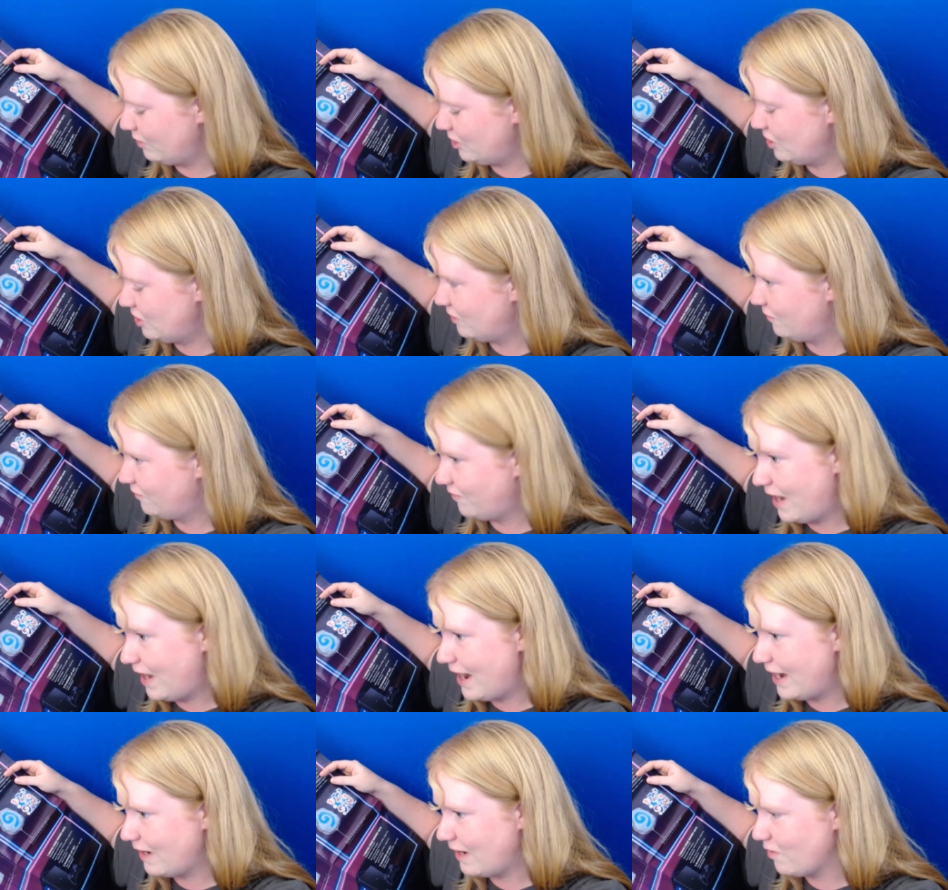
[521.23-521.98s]
which is
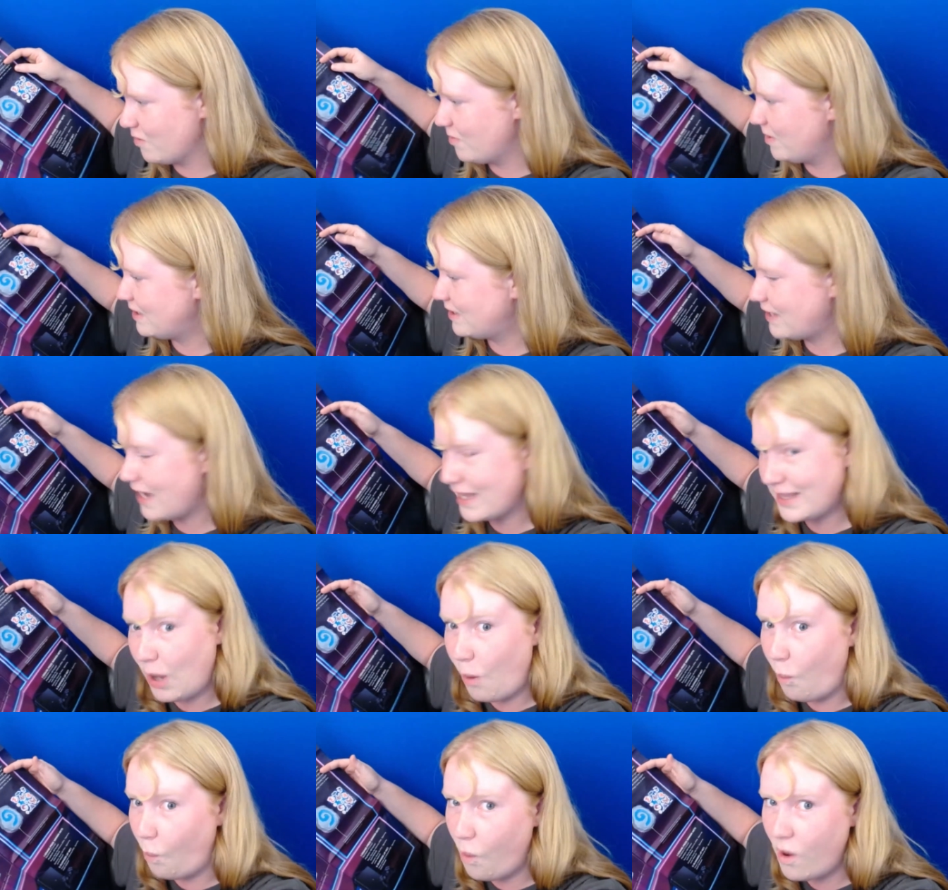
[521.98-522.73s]
fine. Everybody's got
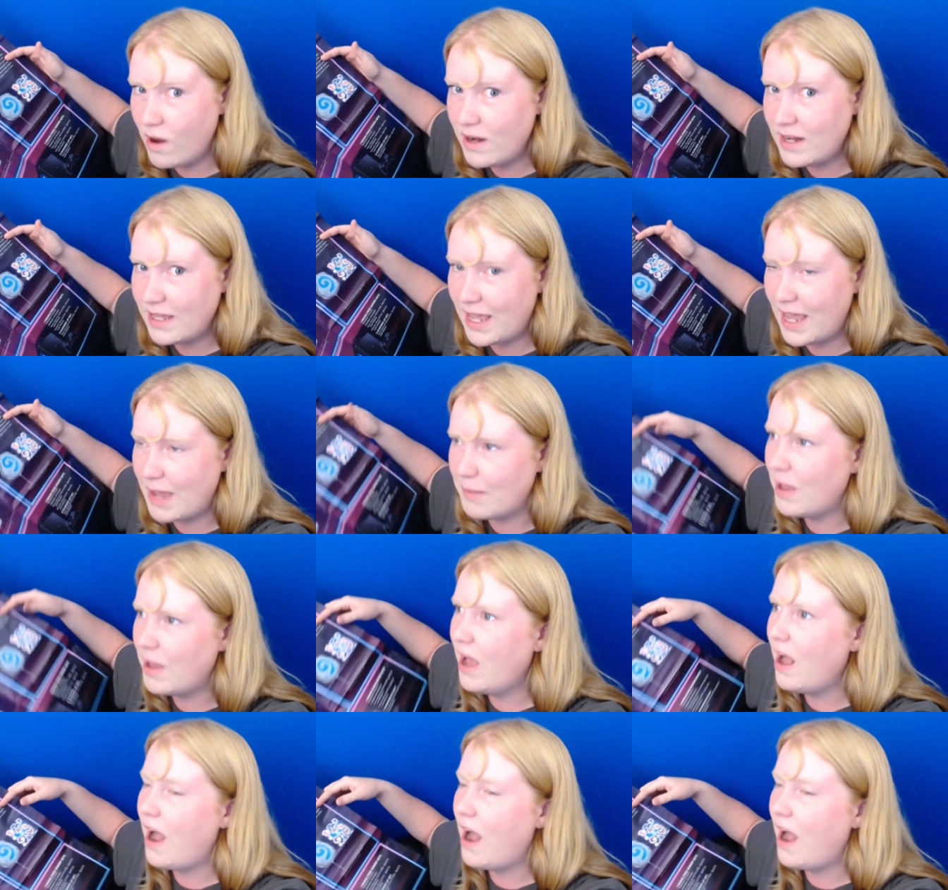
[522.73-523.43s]
that one game.